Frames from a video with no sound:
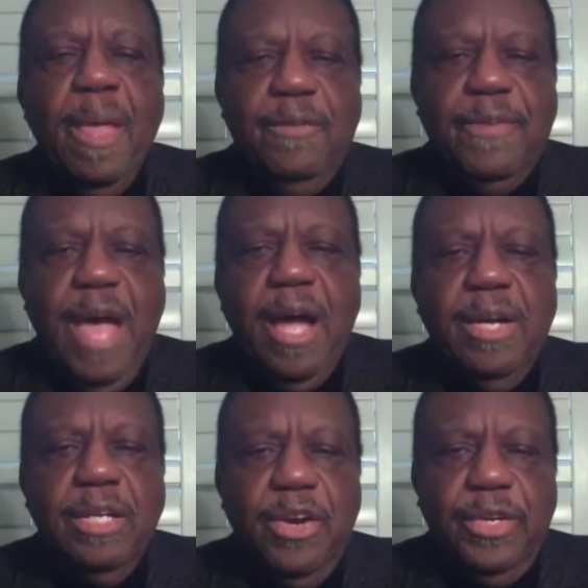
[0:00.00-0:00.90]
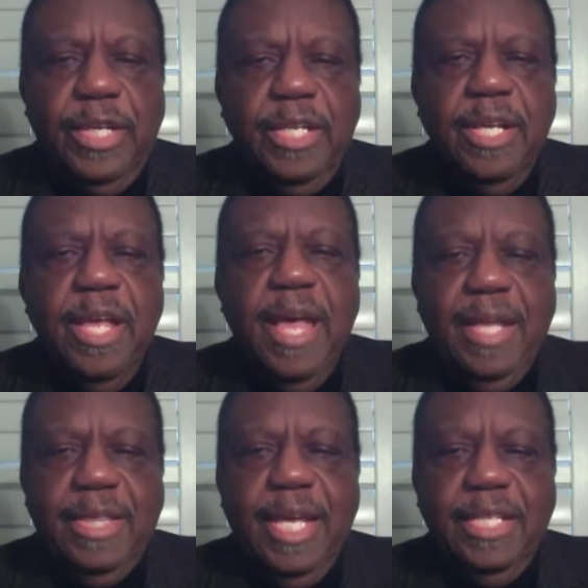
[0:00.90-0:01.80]
of higher learning
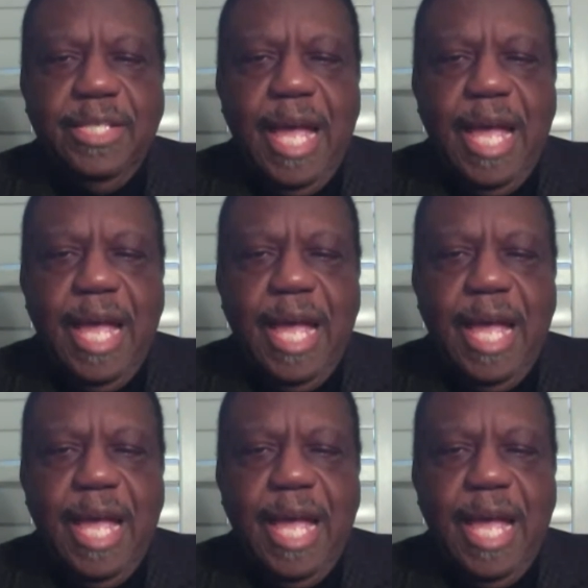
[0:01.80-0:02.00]
at that